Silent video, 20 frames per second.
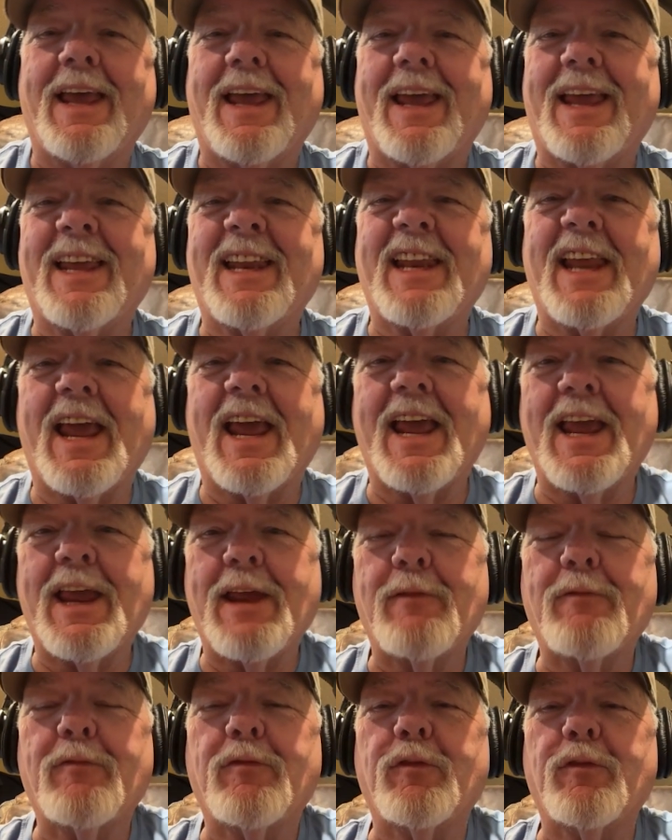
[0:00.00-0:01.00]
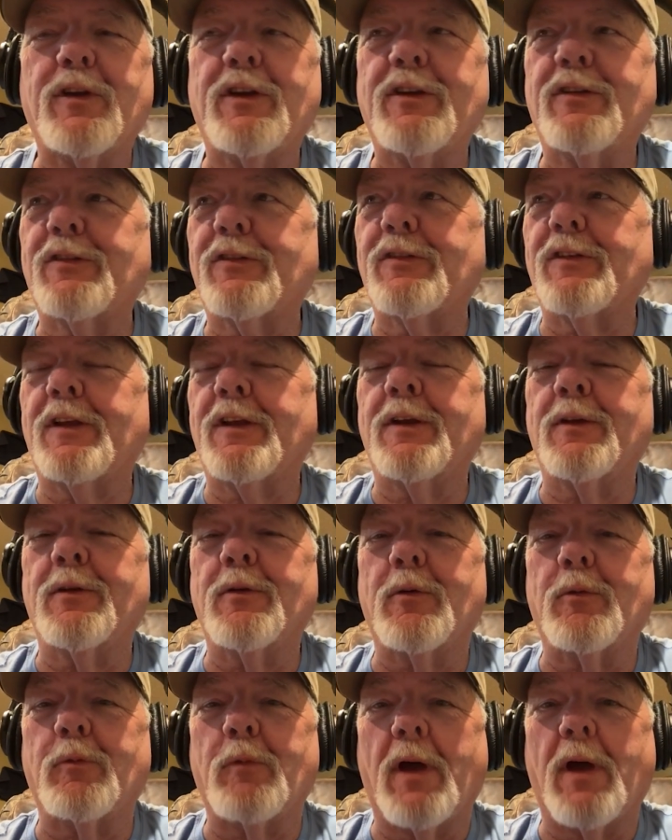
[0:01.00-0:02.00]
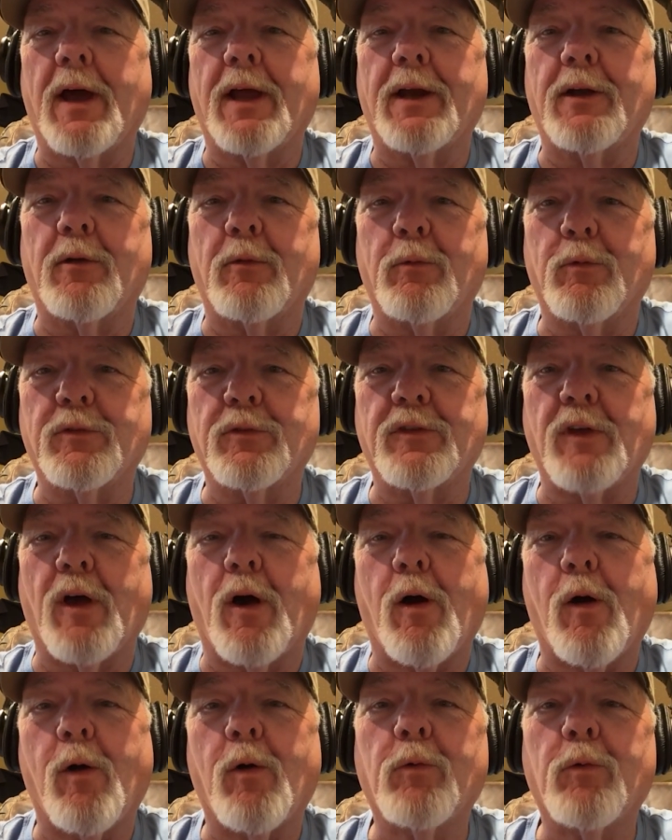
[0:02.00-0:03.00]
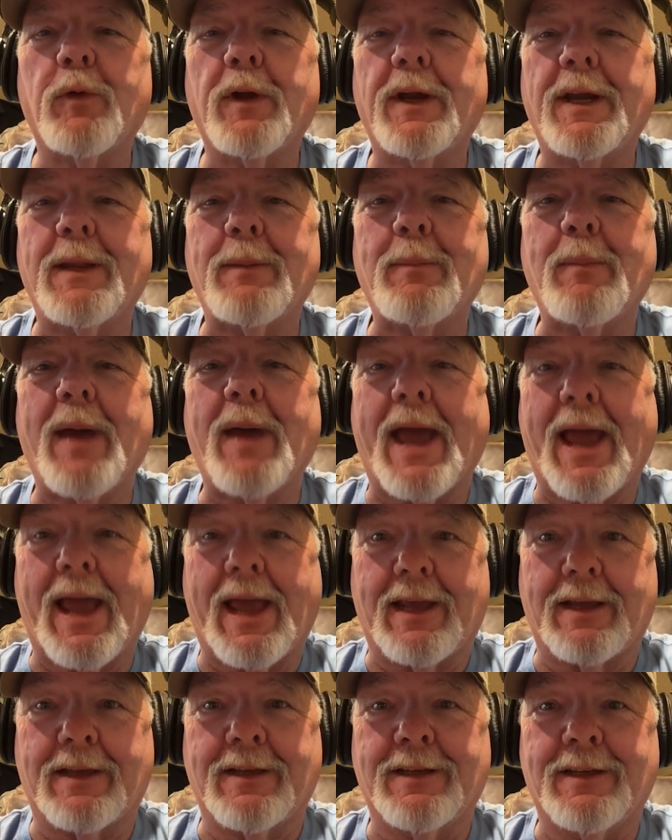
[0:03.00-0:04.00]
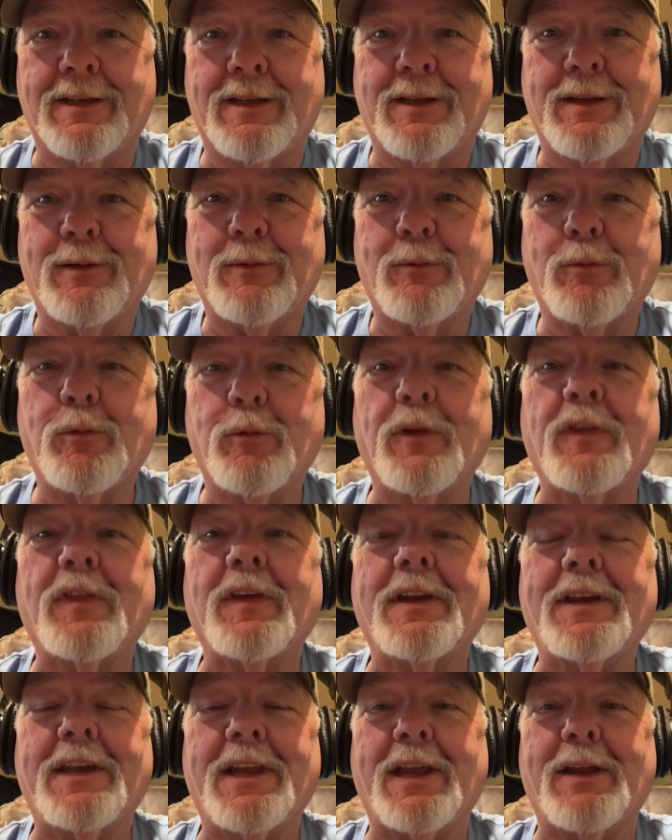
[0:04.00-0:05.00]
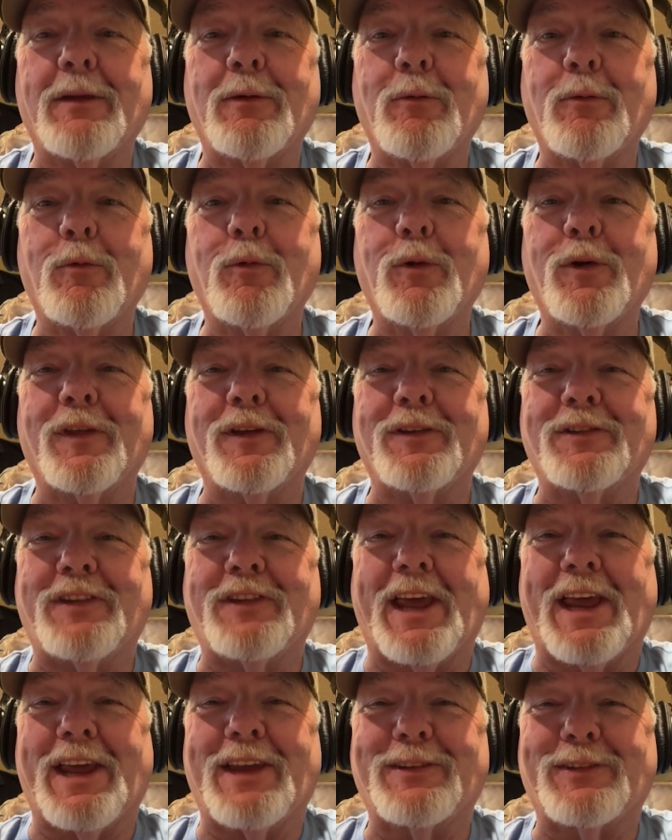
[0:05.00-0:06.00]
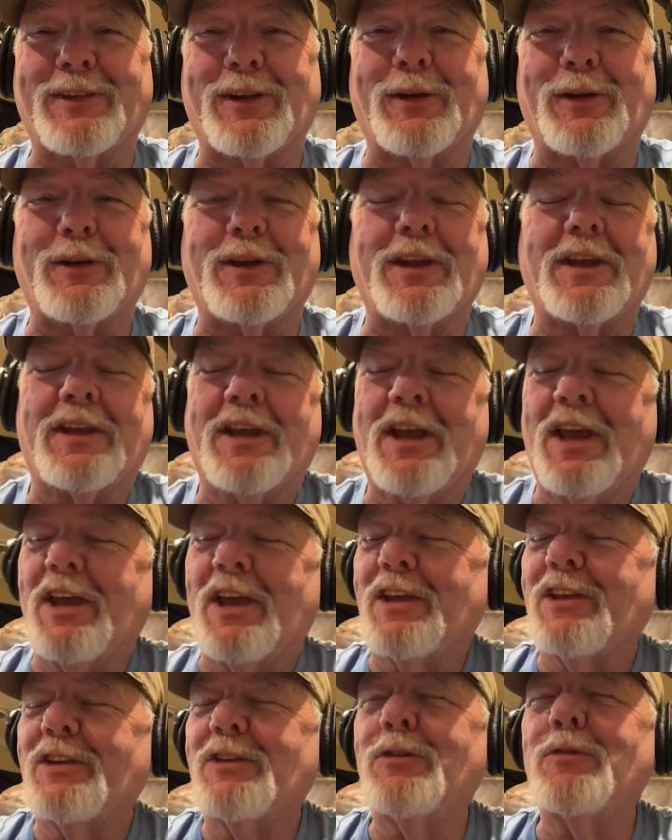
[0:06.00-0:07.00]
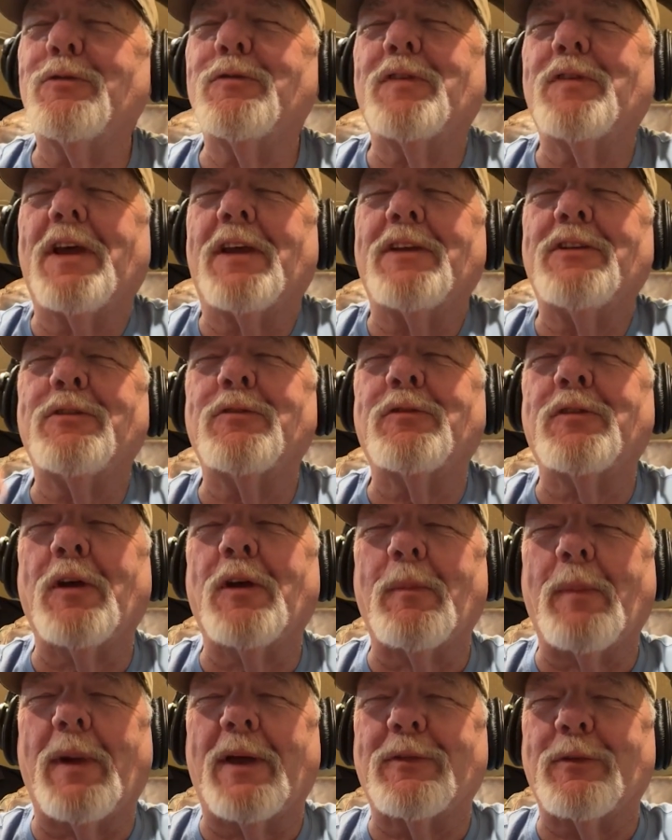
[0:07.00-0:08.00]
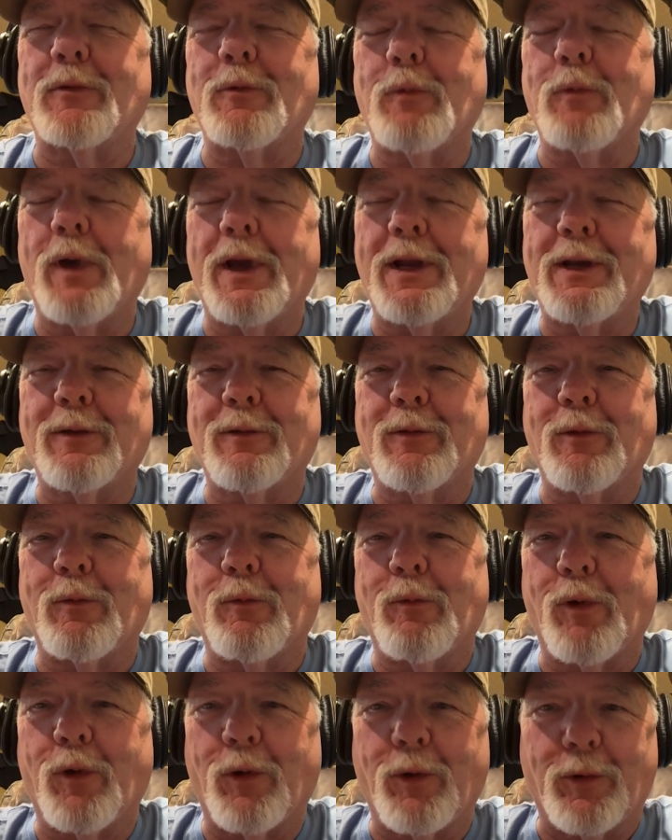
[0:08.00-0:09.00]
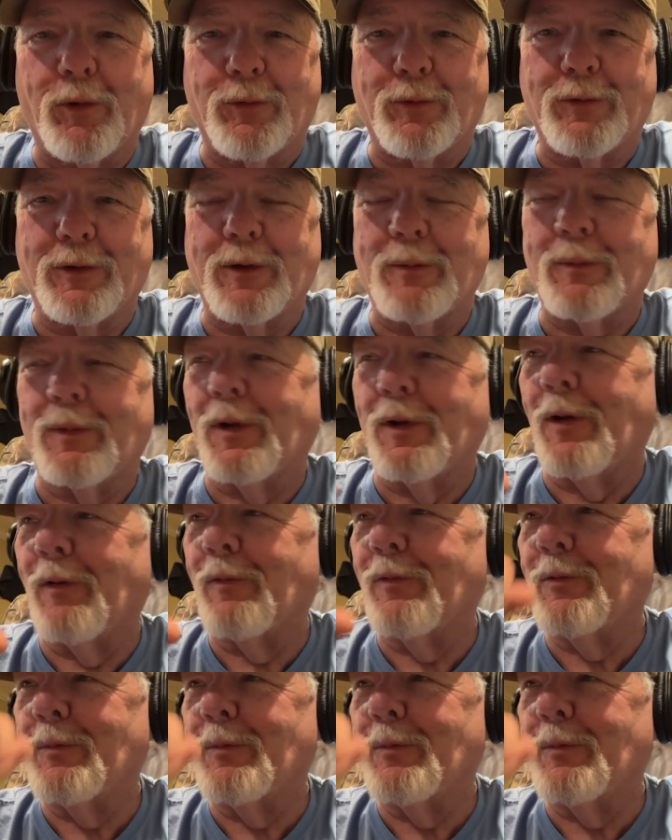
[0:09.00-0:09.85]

and every single rider was already back. Wow. With a dead turkey. You talking about the weight of the world coming off